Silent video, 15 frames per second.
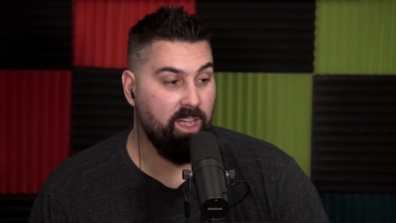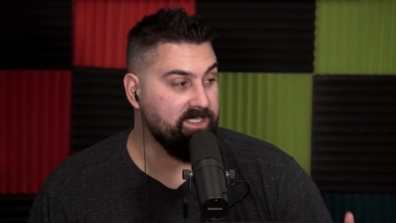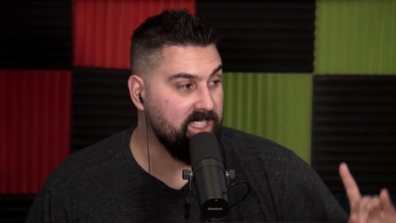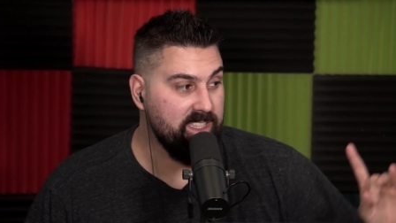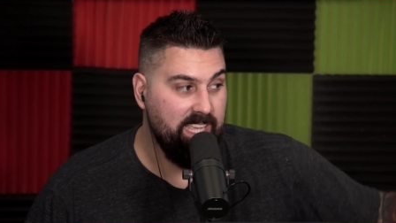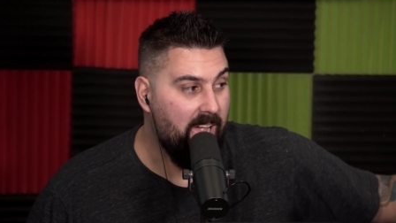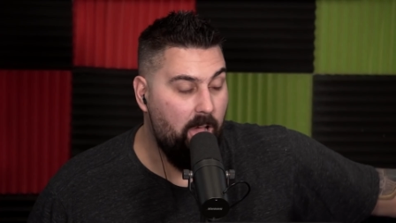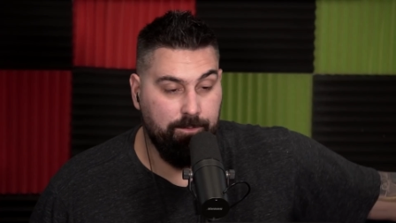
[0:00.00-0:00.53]

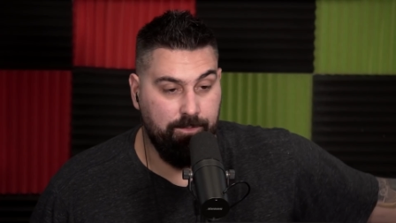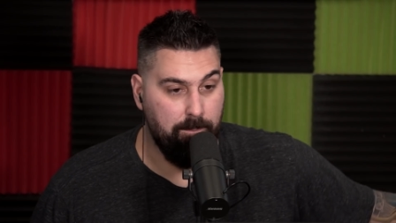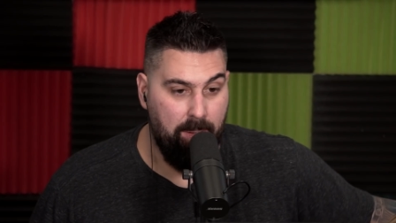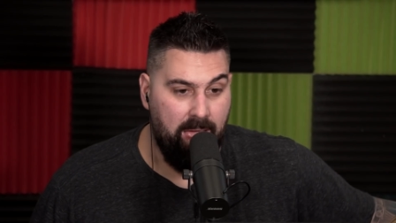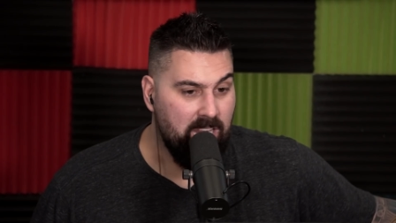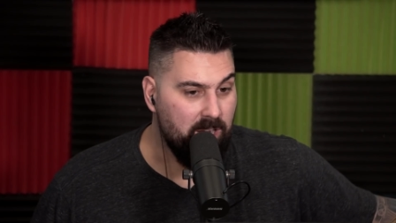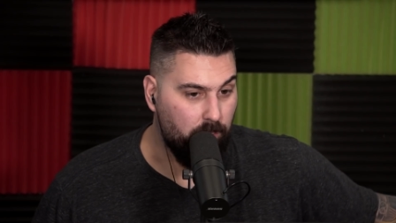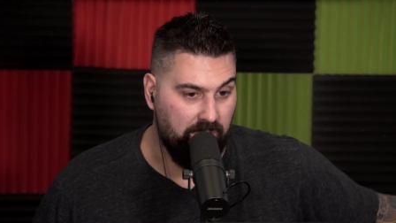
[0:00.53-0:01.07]
wasn't the Alfred
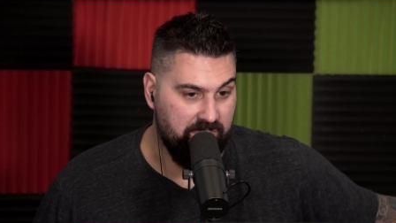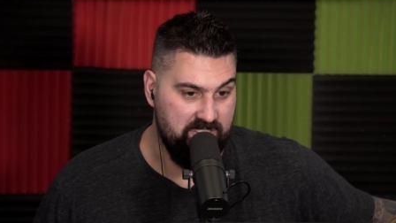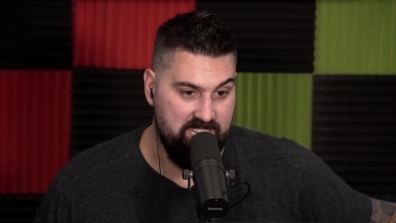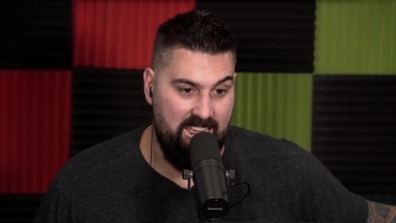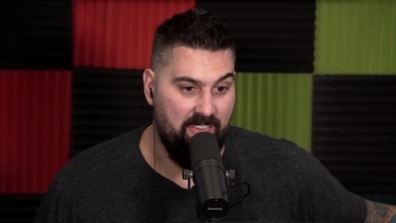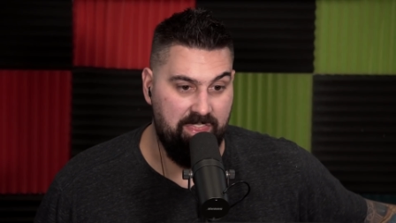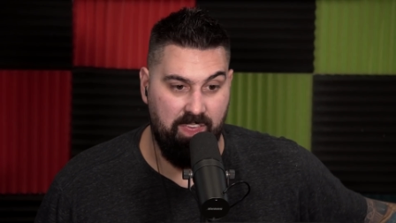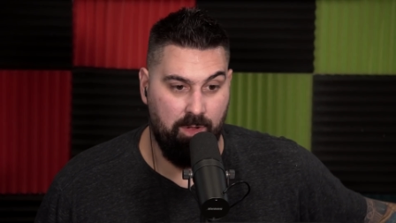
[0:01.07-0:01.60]
Pennyworth
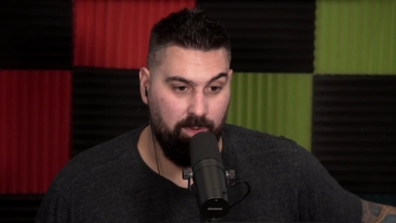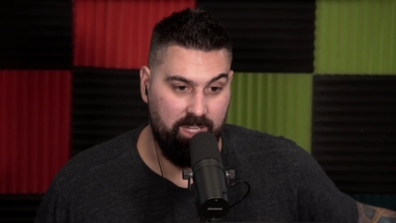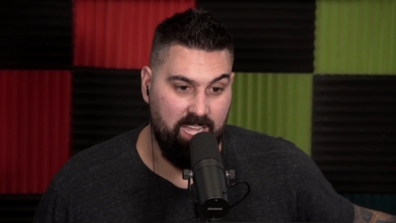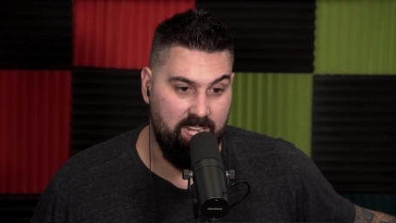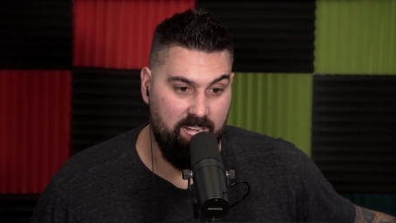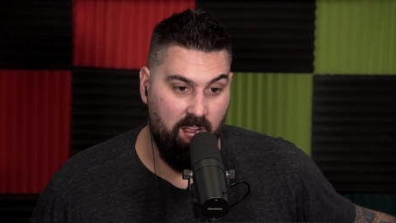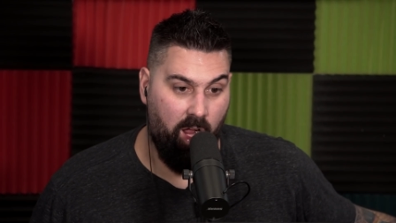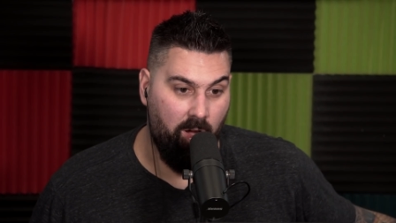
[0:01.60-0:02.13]
death that we're
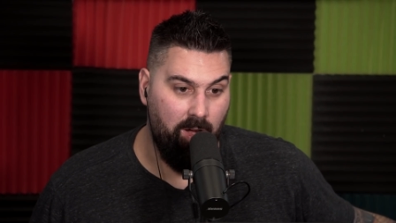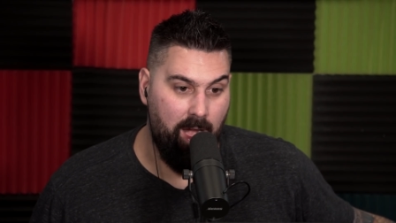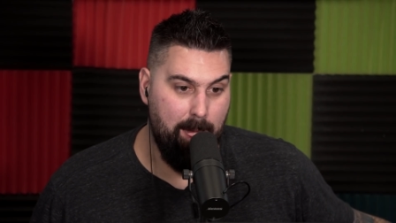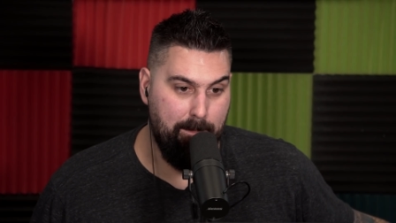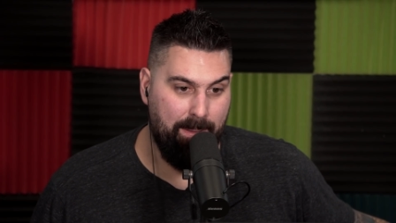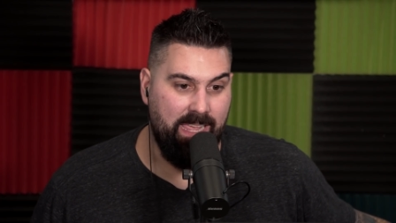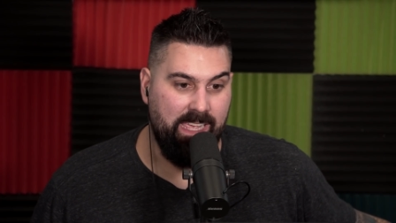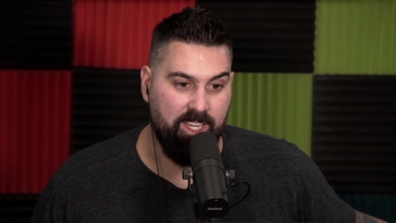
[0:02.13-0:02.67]
getting an
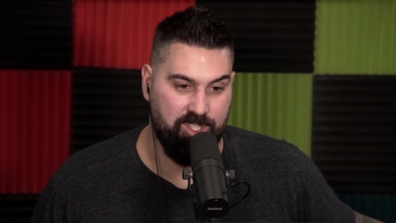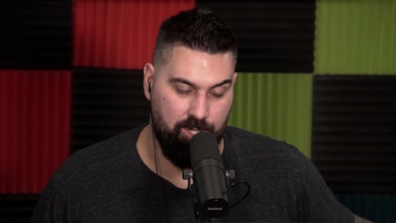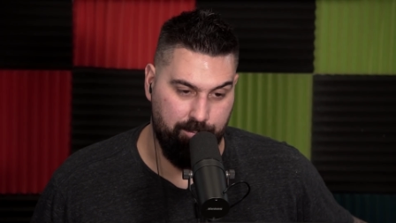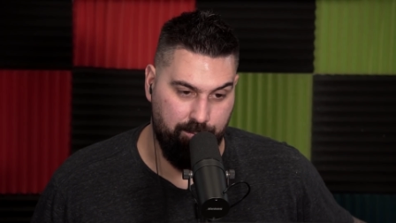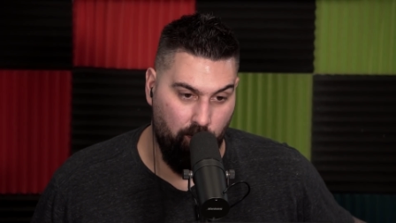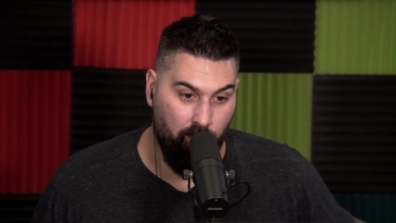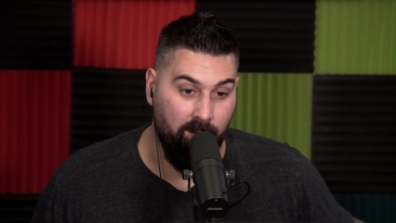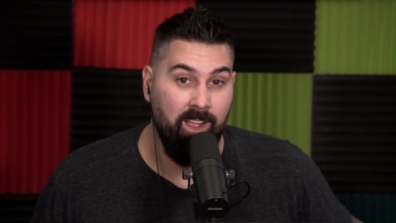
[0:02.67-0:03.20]
RIP
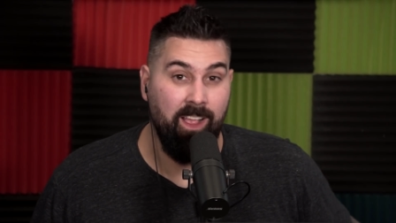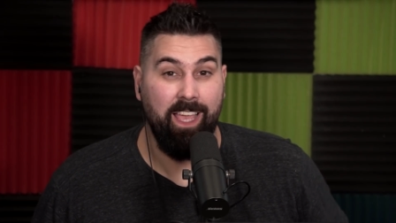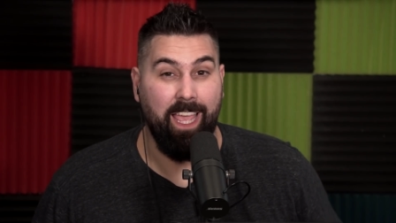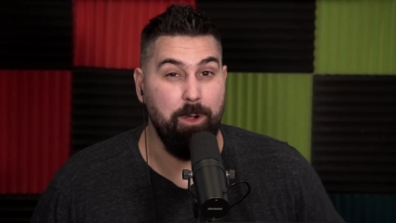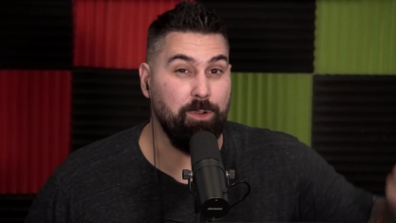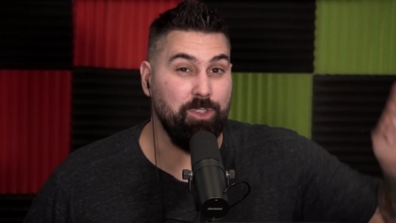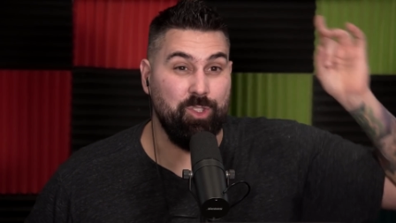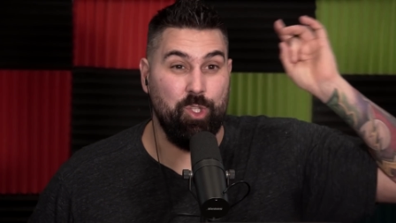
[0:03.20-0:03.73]
issue for.
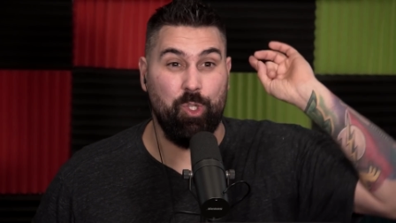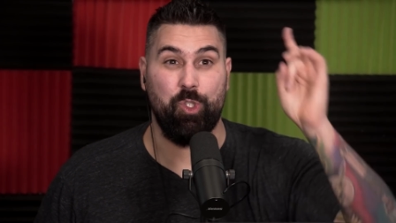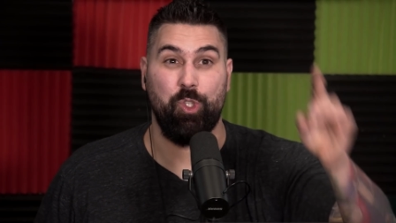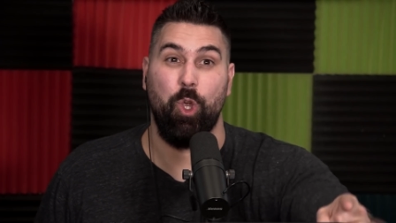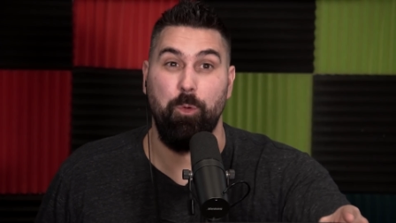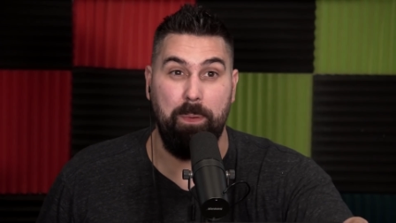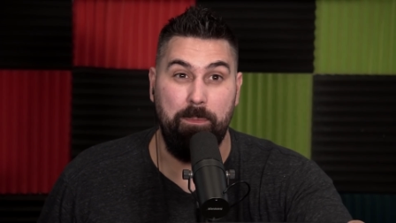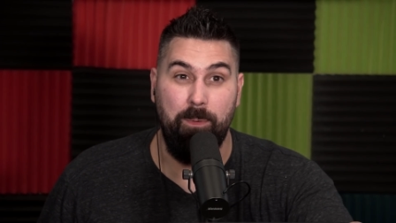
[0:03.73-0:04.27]
It was the
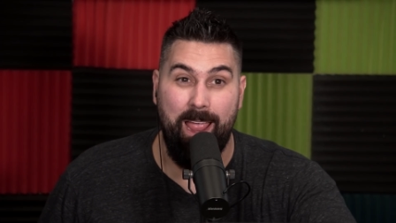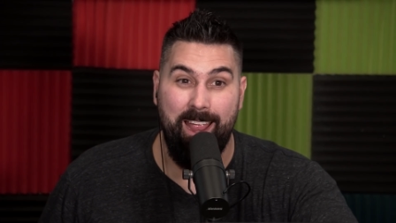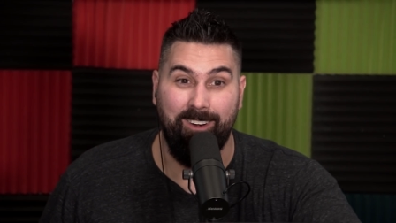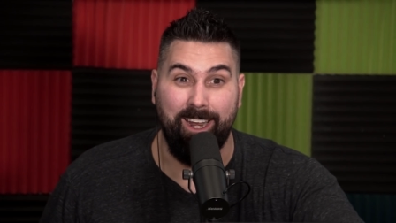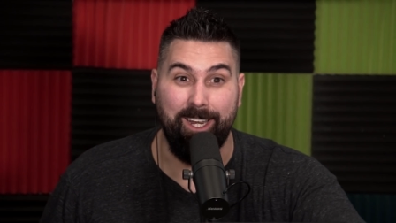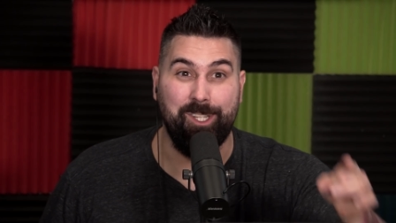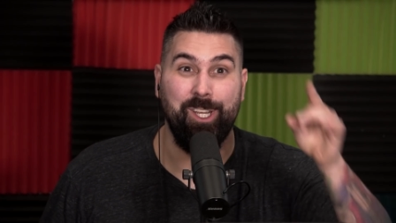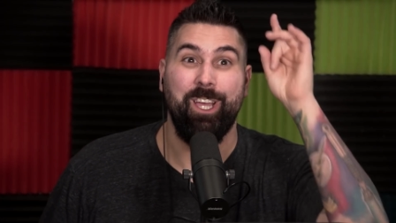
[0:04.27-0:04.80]
stupid
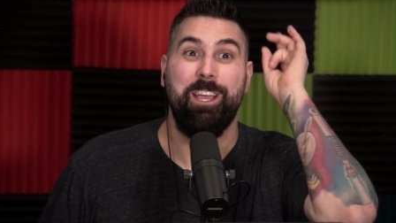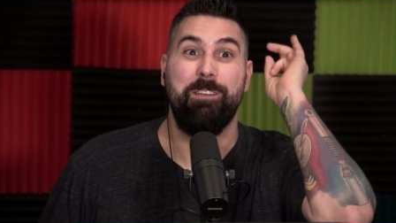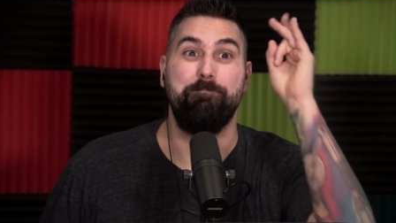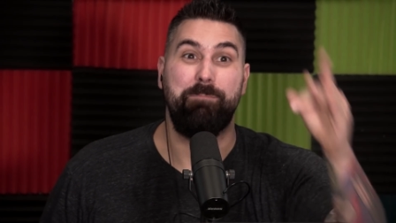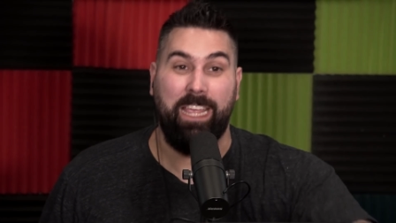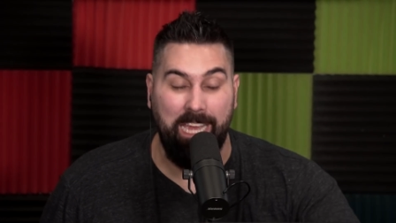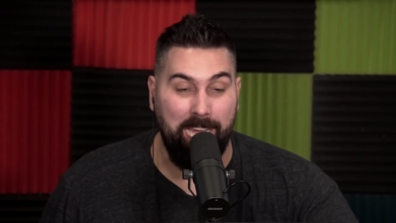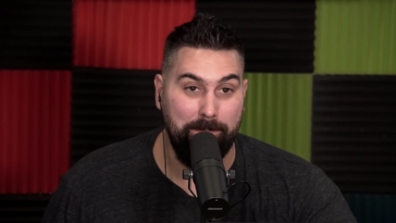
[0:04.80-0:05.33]
marriage.
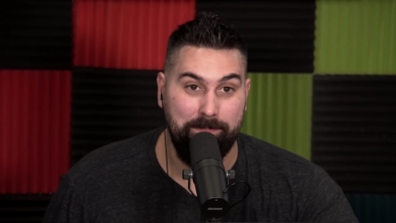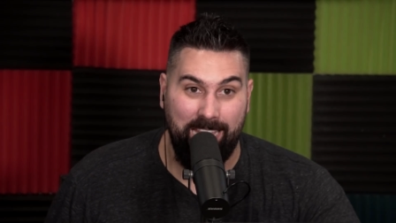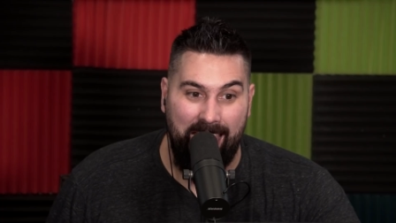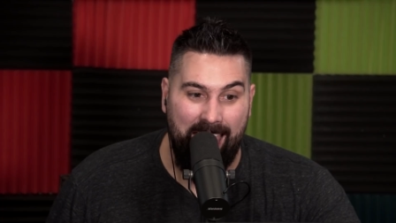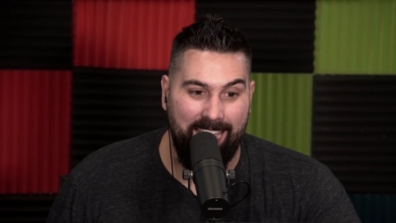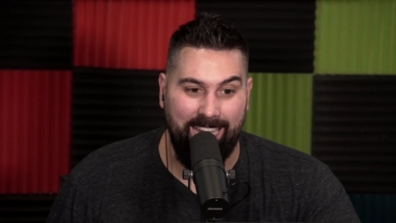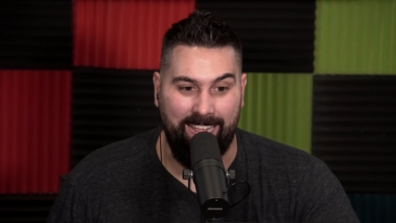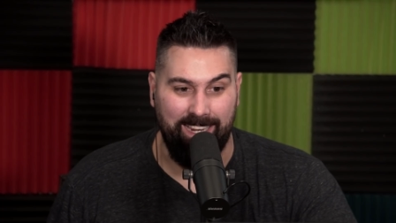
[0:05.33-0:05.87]
Keep
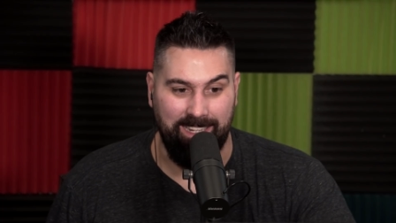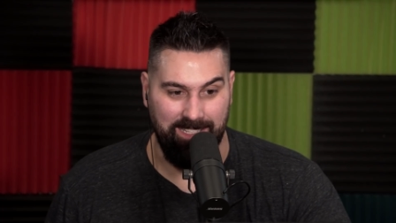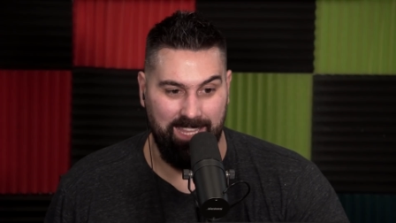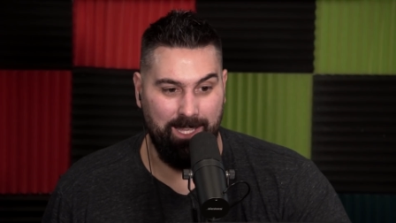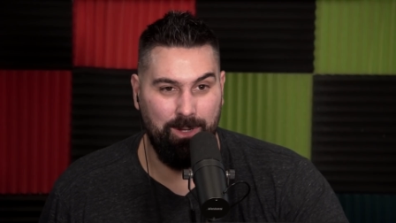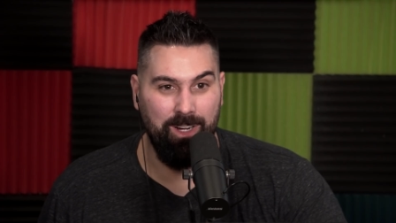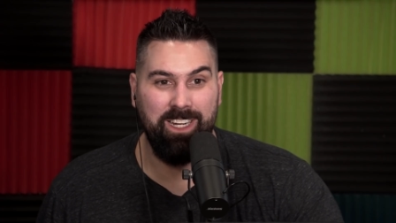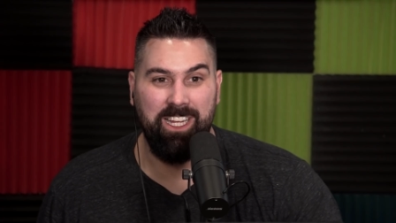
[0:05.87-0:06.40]
that in.
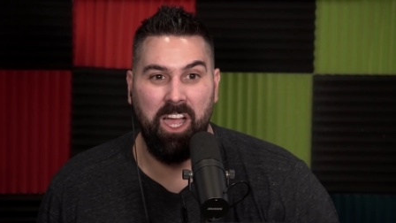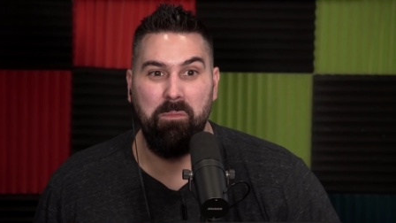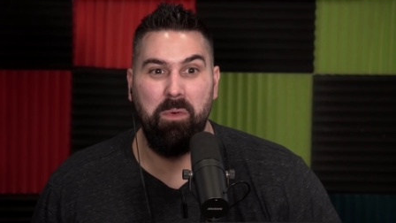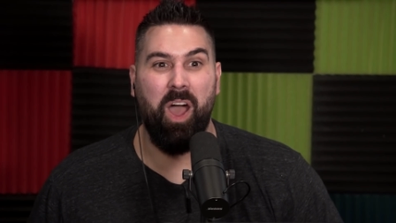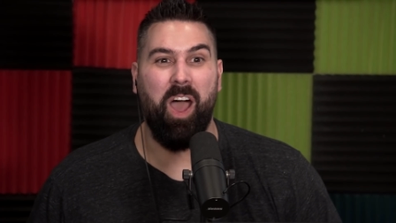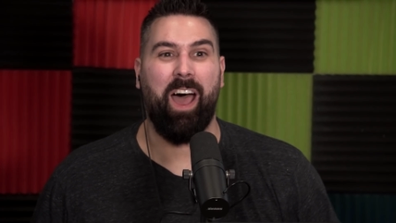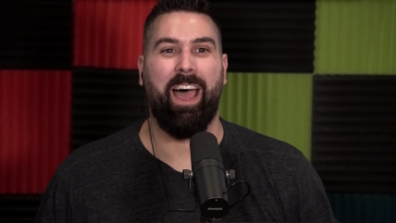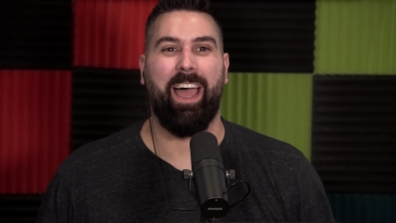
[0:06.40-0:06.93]
Like, come
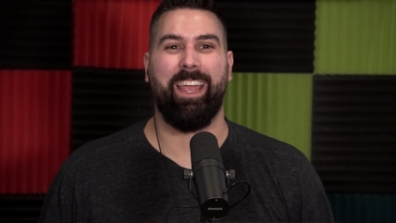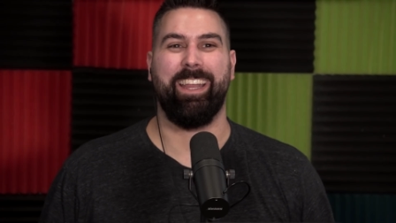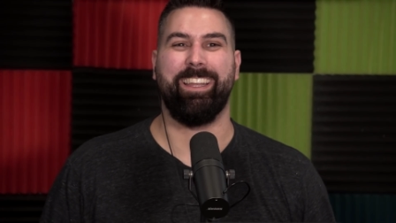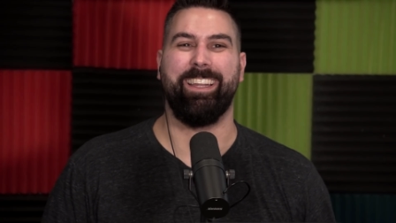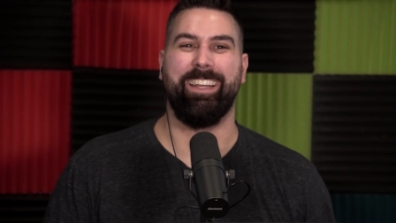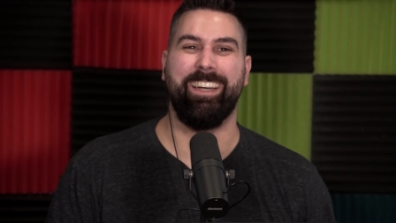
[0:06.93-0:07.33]
on.